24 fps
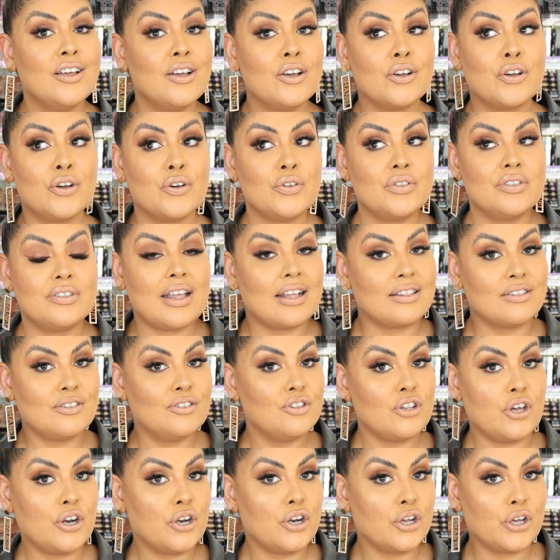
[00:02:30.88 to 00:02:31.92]
because that's
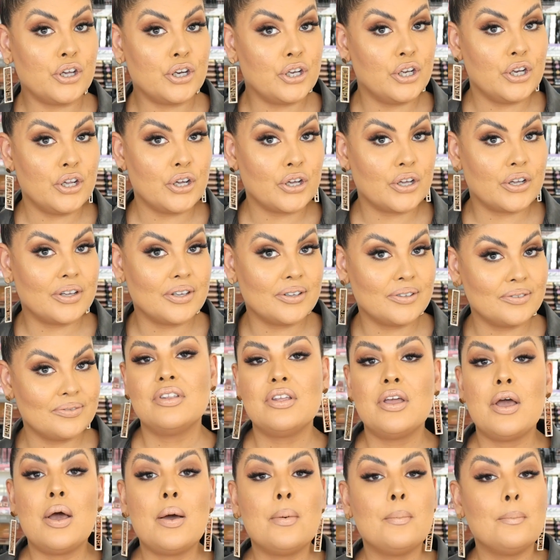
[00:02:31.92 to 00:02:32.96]
not a good
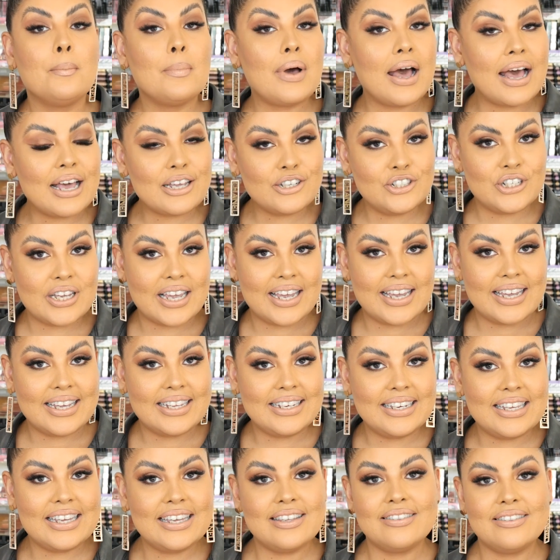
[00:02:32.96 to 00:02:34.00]
look. My
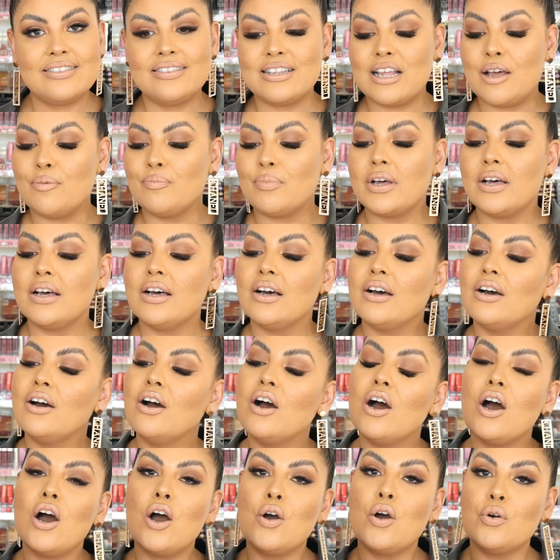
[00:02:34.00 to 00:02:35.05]
shade is number
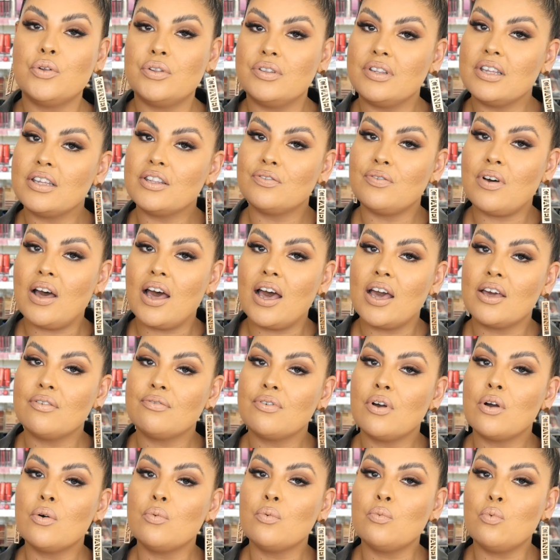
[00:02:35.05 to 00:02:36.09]
065
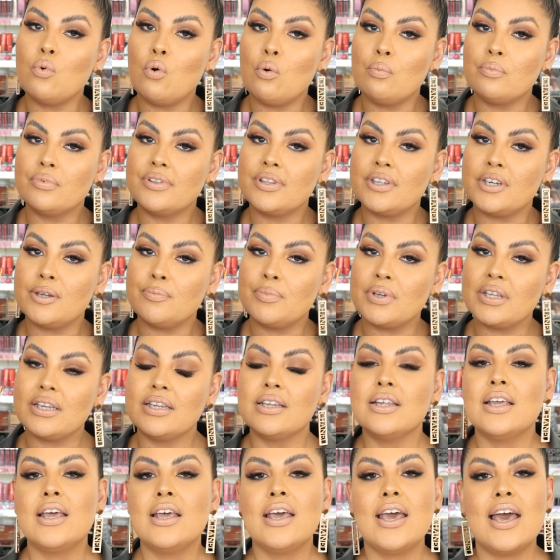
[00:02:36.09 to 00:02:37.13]
Warm Cinnamon,
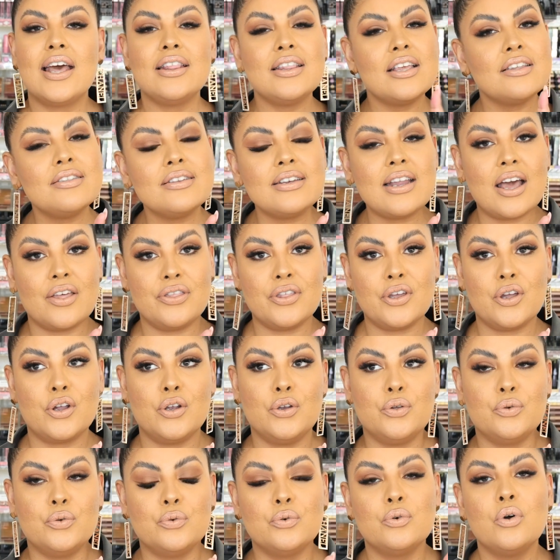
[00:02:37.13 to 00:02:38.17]
and that's another
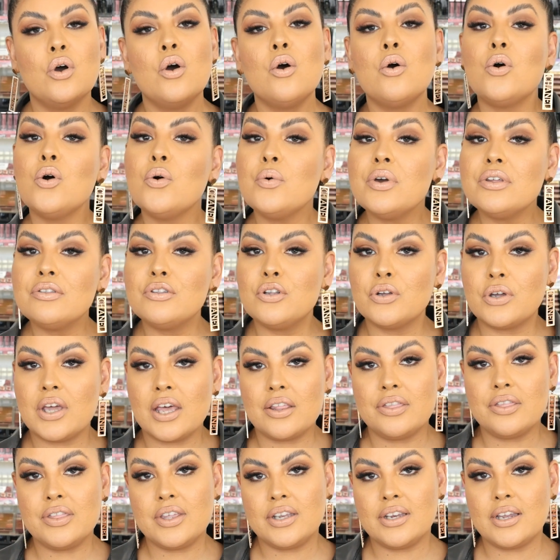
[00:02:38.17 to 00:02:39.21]
clue. Always look
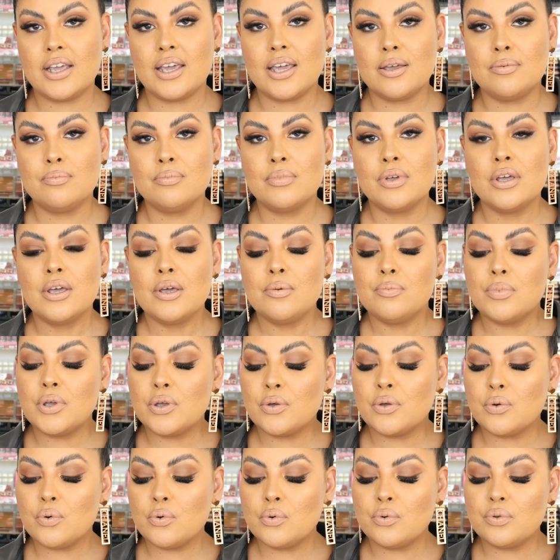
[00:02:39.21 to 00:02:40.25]
at the name,
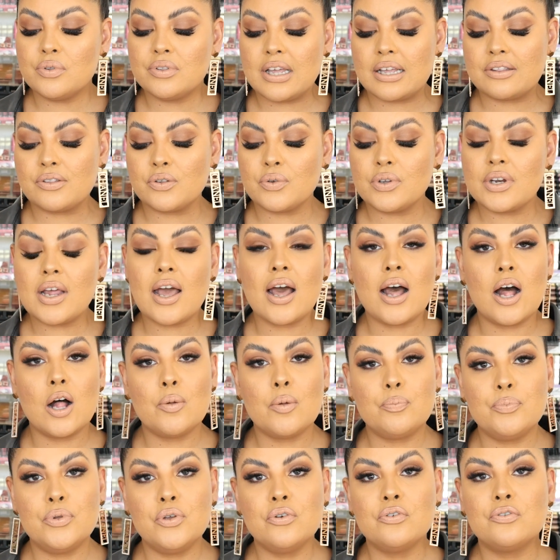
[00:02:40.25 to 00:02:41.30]
because that's going to
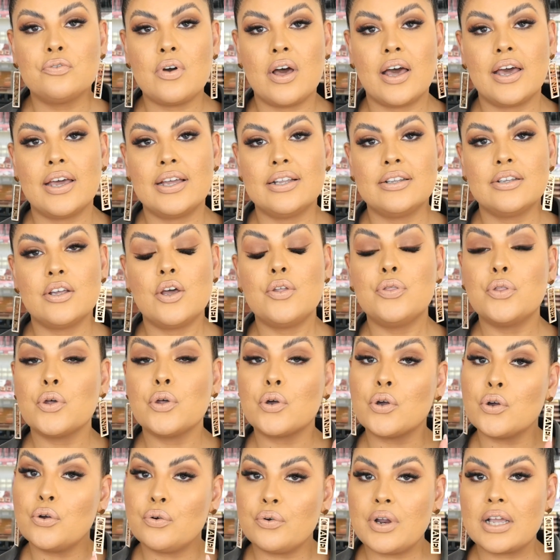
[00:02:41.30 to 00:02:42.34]
help you find the
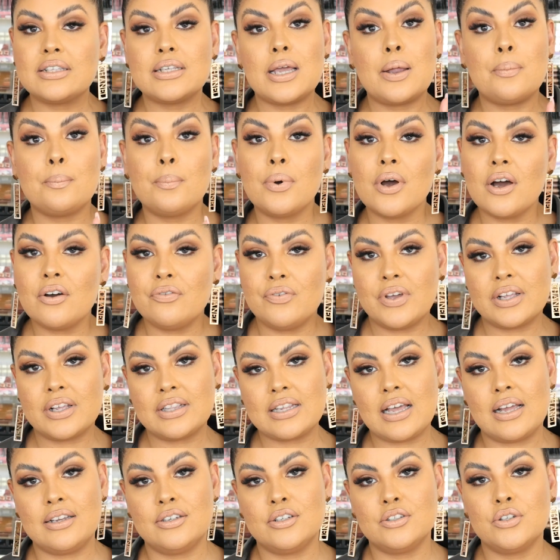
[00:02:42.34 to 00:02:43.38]
correct and perfect
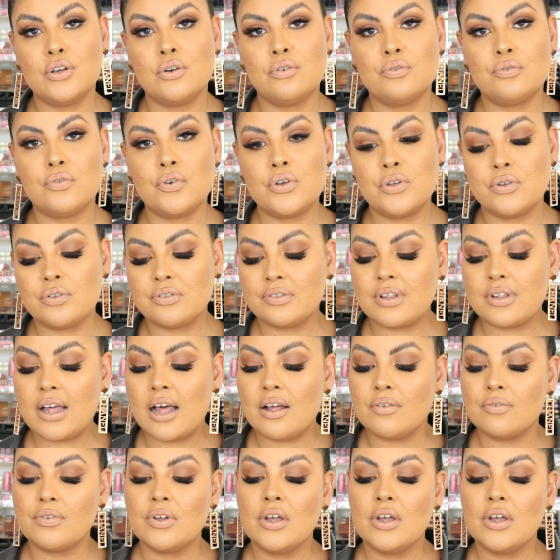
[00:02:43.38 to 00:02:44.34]
undertone for yourself.